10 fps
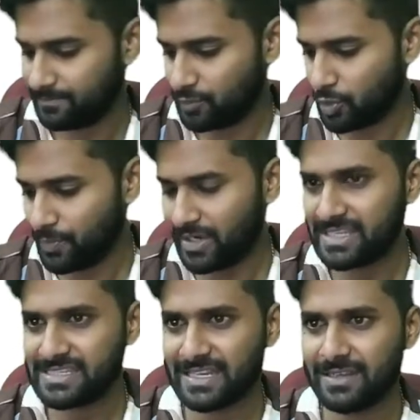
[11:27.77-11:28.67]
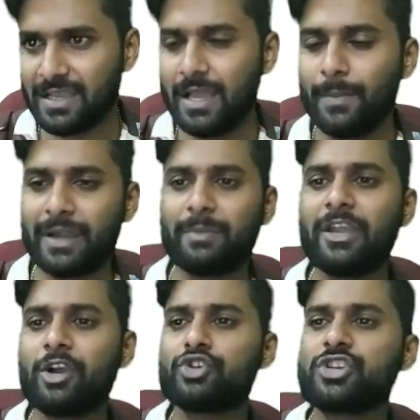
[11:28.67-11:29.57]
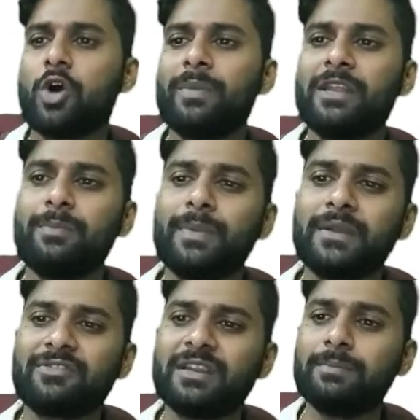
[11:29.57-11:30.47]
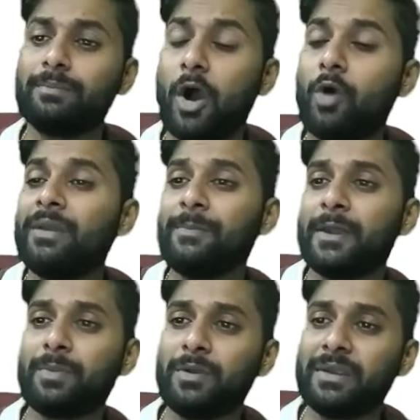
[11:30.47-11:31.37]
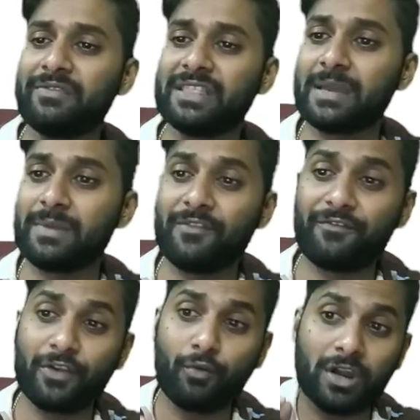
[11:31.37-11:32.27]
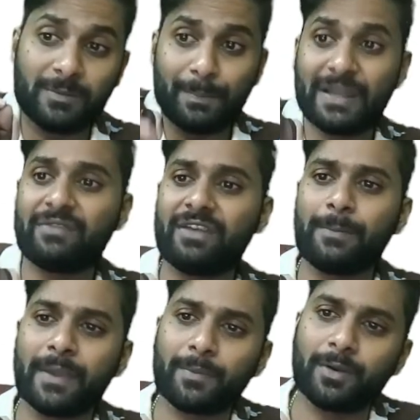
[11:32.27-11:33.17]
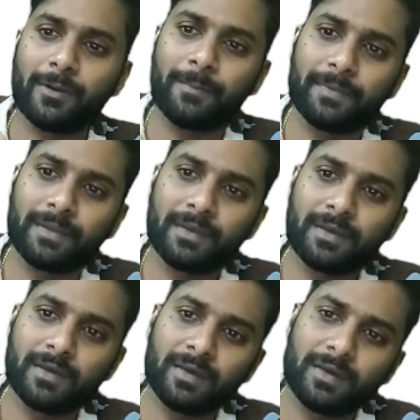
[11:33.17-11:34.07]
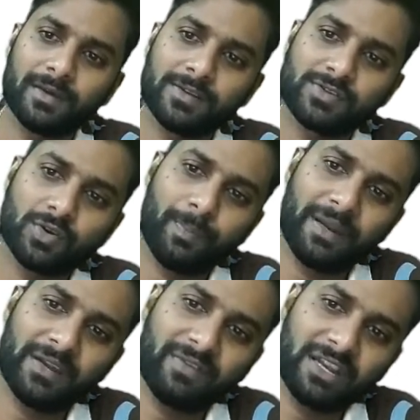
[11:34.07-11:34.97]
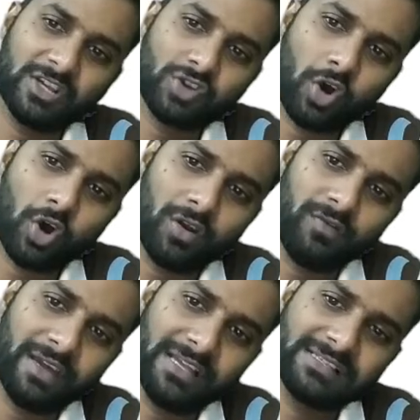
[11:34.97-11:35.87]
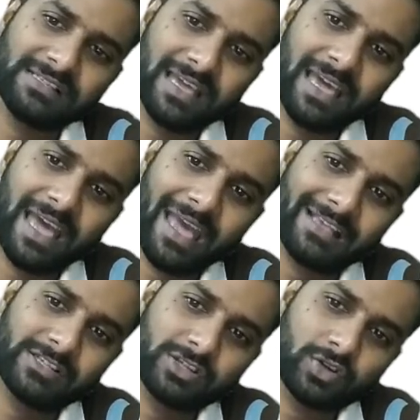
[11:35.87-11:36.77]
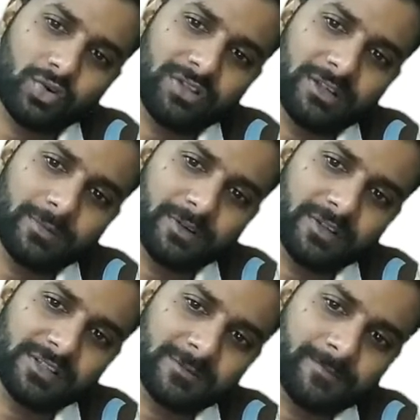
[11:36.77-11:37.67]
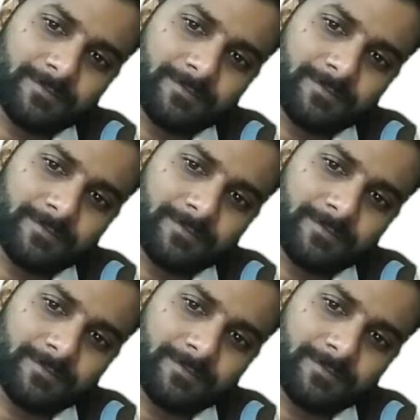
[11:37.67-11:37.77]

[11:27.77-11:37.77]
Hope you understand. But my question, how many people between them? If you want between people, so between is always exclude that person.